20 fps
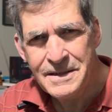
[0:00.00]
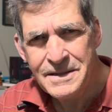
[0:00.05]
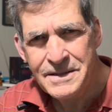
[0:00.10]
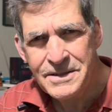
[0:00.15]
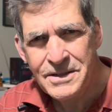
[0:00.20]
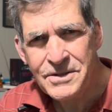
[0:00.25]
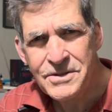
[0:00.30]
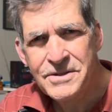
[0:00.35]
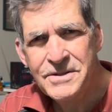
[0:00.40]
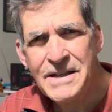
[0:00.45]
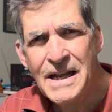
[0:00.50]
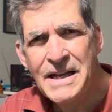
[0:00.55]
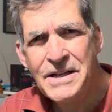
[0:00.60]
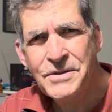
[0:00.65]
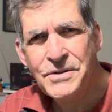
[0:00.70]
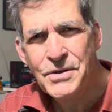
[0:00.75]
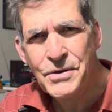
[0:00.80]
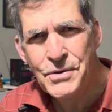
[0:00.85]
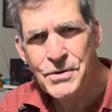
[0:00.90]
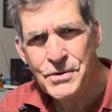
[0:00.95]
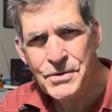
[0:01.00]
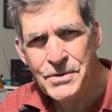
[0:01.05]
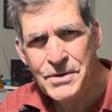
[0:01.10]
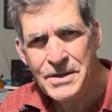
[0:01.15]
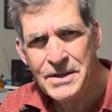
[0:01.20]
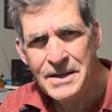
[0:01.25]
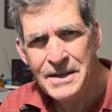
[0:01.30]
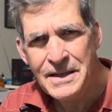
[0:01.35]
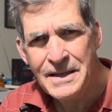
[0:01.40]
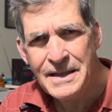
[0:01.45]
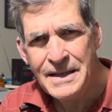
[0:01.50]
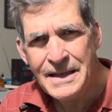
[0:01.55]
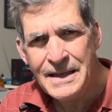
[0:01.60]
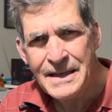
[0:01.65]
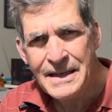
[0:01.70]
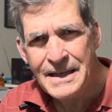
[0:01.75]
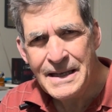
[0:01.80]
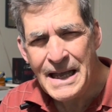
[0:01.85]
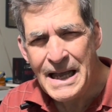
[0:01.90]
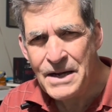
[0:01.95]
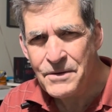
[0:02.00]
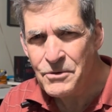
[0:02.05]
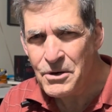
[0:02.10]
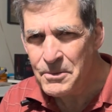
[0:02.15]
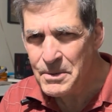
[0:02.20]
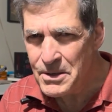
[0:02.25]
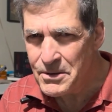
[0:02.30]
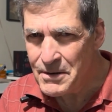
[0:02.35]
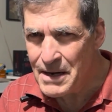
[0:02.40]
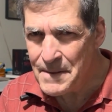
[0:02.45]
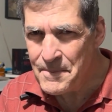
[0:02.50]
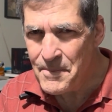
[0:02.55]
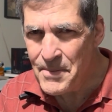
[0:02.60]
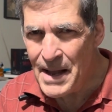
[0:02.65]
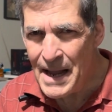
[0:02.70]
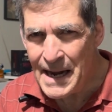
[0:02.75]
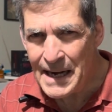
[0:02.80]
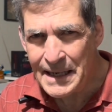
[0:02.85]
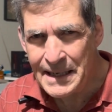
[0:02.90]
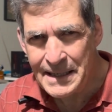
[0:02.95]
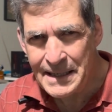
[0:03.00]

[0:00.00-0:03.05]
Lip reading: So stay tuned and we'll be right back.